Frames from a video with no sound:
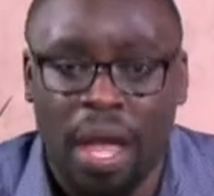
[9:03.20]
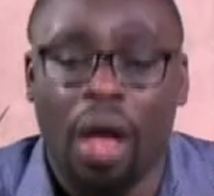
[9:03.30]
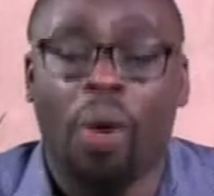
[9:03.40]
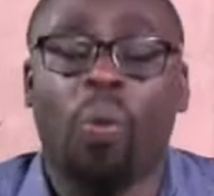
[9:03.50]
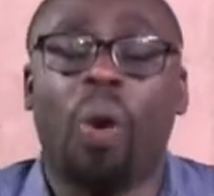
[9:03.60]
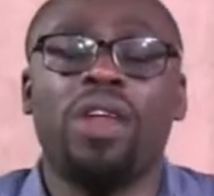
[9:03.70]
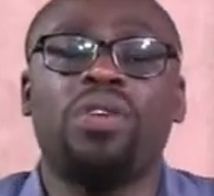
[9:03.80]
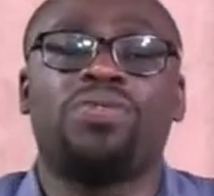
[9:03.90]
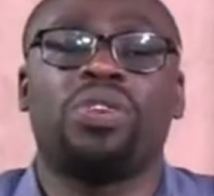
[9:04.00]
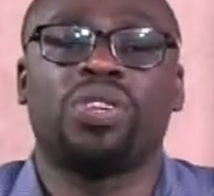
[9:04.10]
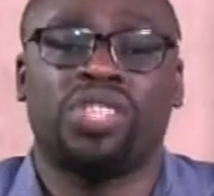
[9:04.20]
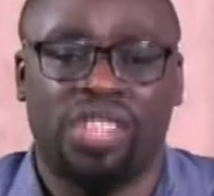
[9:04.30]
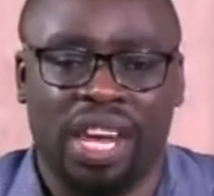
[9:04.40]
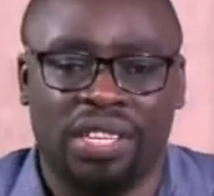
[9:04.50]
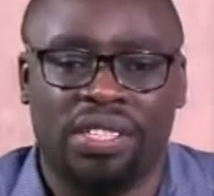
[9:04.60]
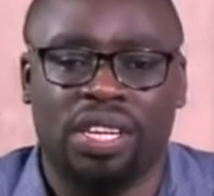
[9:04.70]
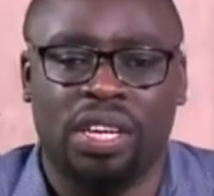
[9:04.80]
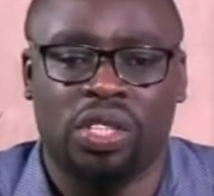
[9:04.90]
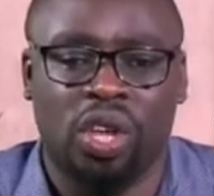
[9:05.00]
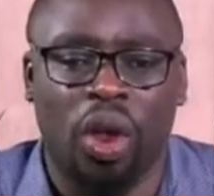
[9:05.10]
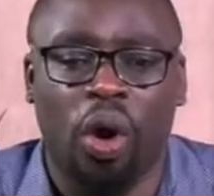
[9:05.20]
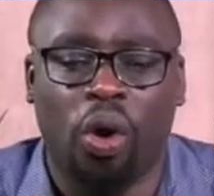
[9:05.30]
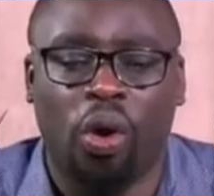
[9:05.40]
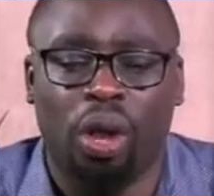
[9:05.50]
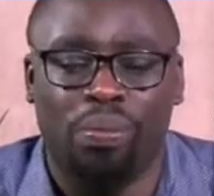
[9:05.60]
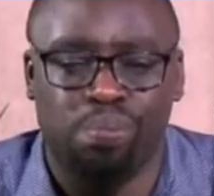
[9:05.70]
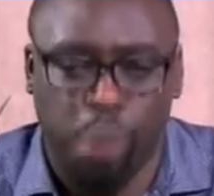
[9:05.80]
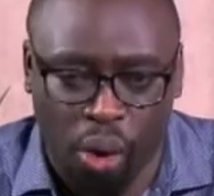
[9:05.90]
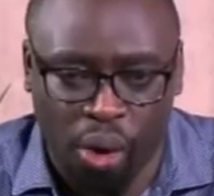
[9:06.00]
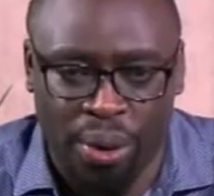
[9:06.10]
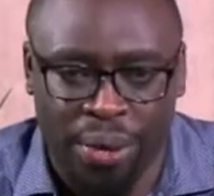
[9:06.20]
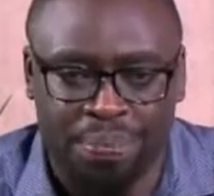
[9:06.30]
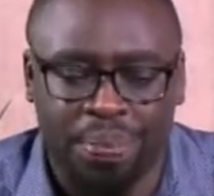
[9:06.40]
One of those shades is local borrowing